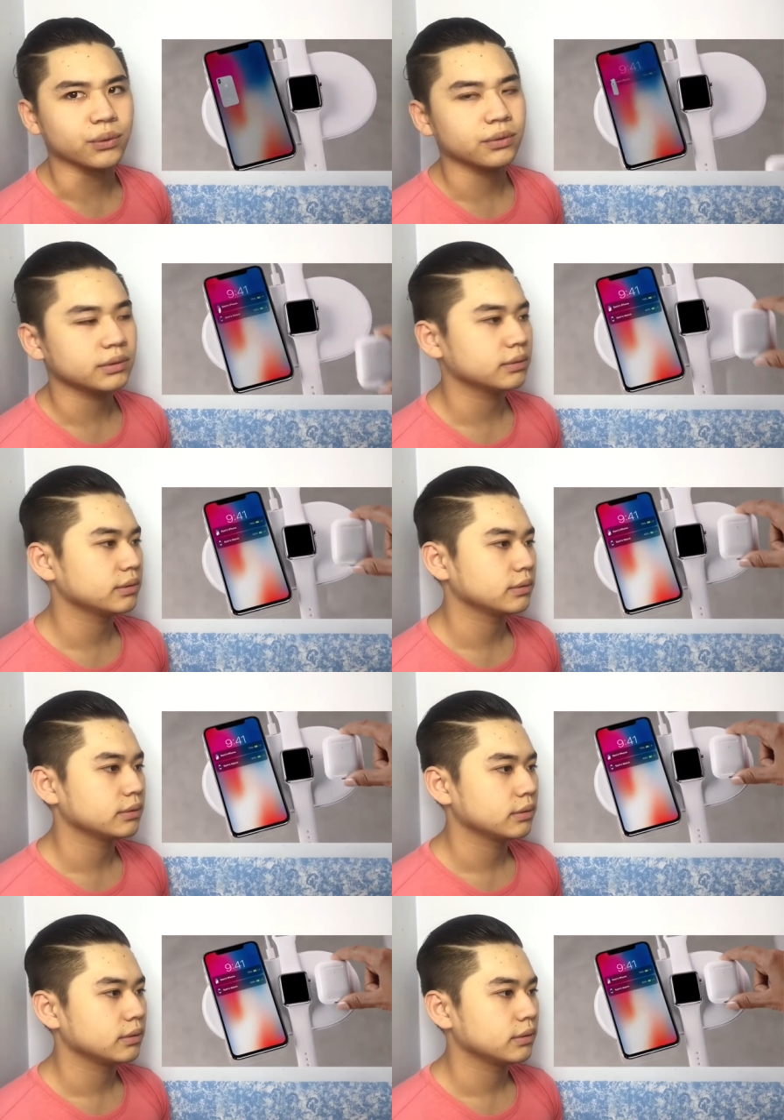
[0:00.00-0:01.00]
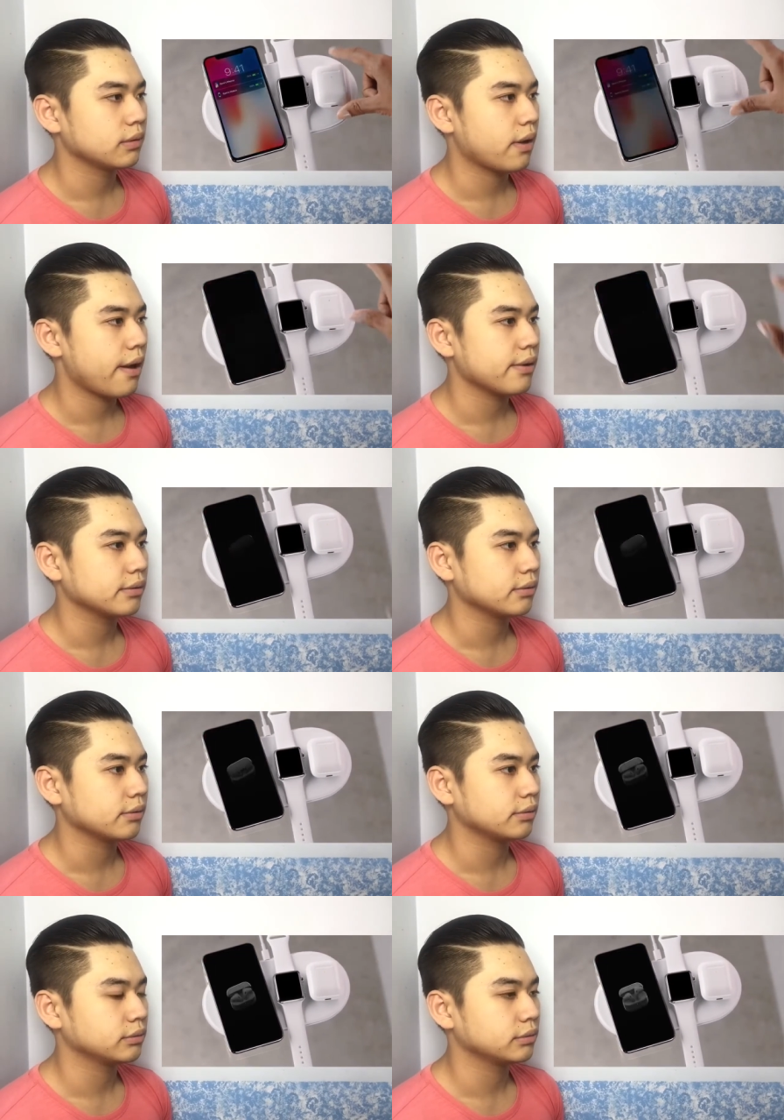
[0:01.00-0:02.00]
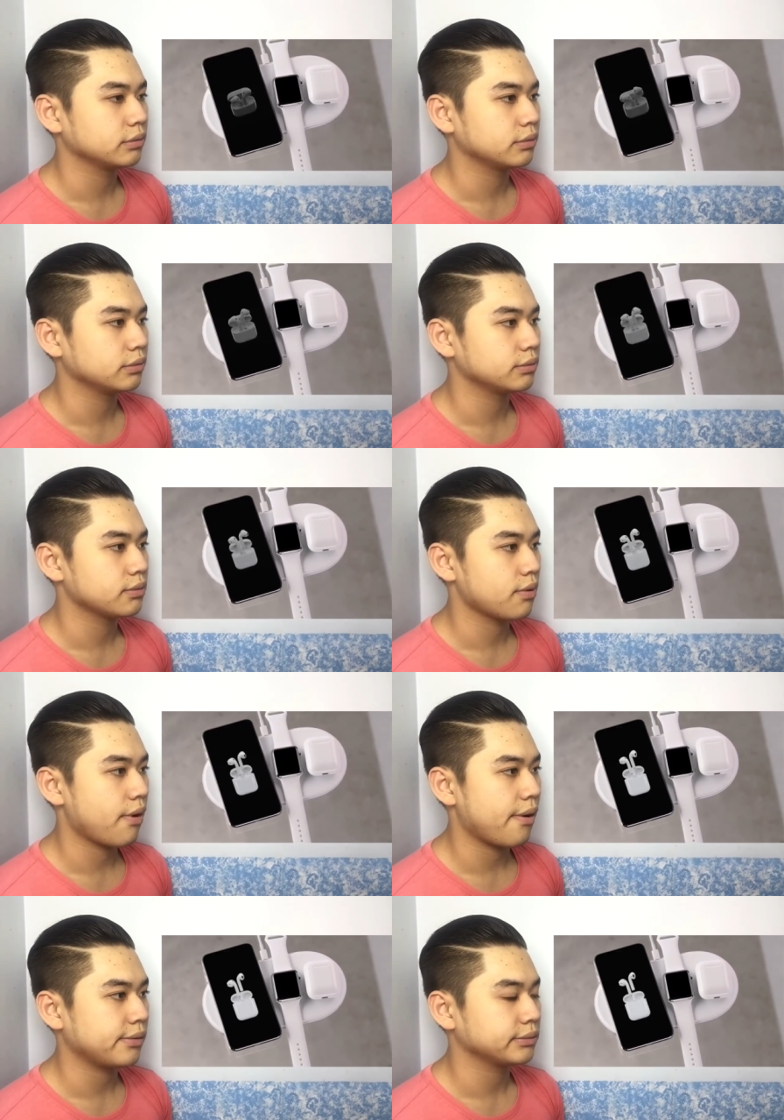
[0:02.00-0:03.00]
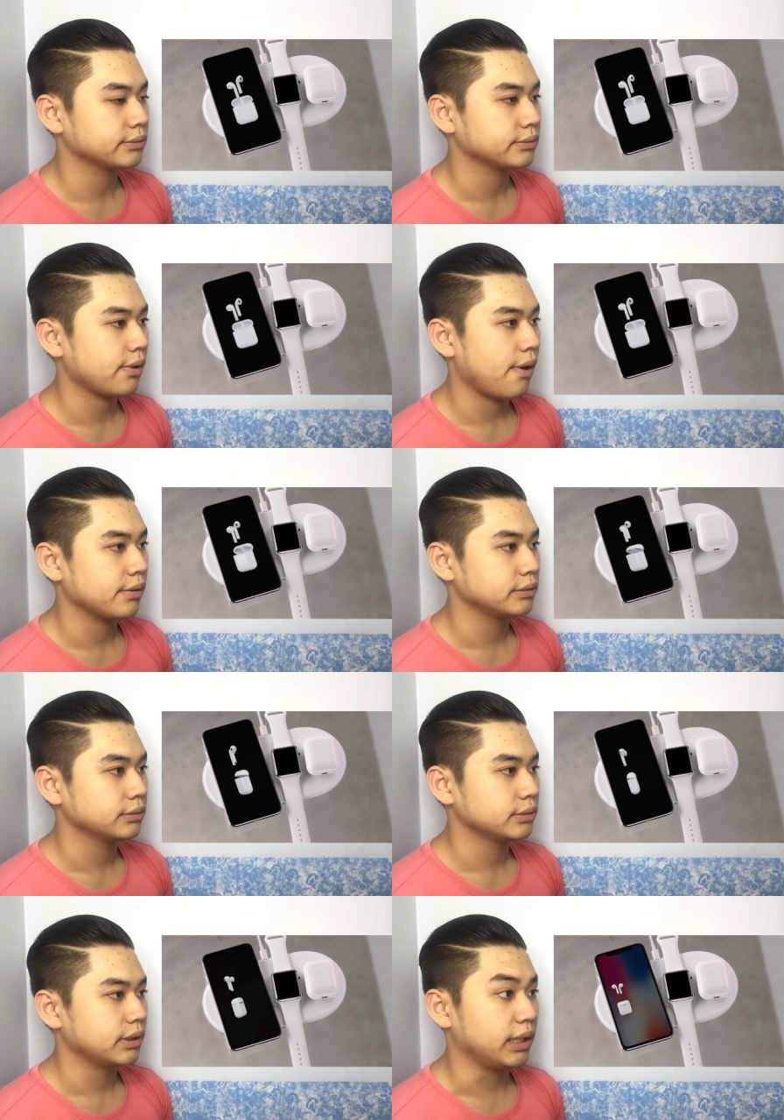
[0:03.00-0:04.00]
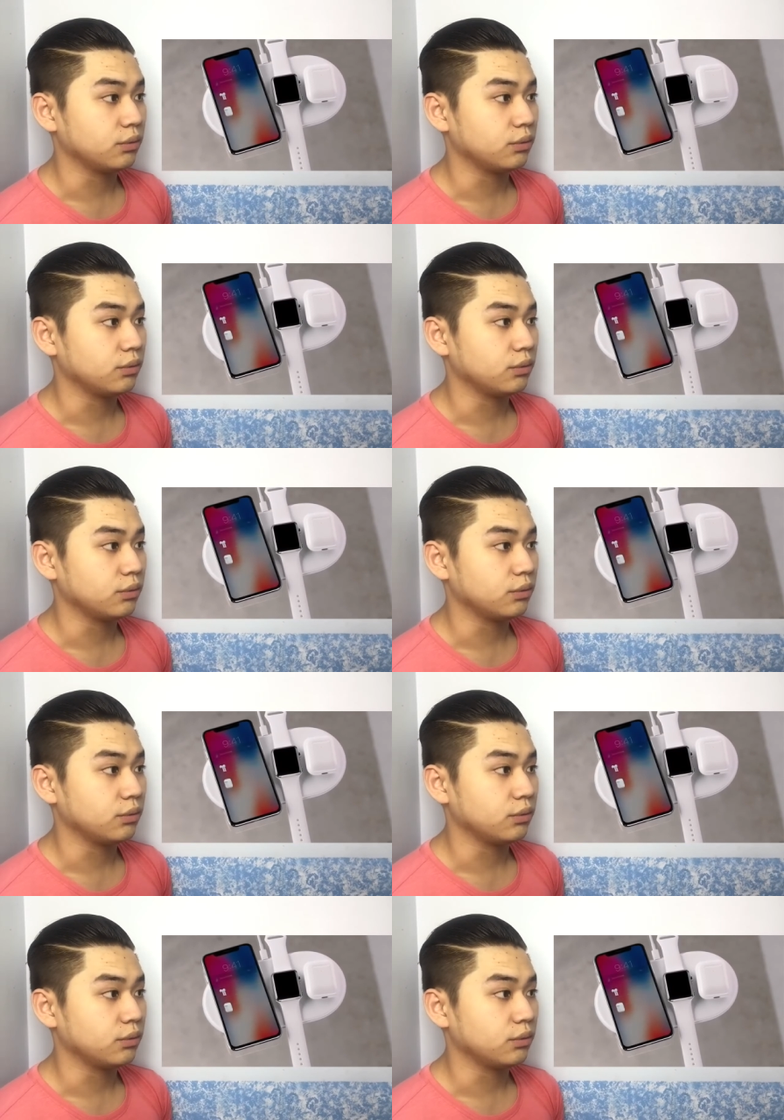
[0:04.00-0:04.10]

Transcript: The most durable ever in a smartphone, enables for the first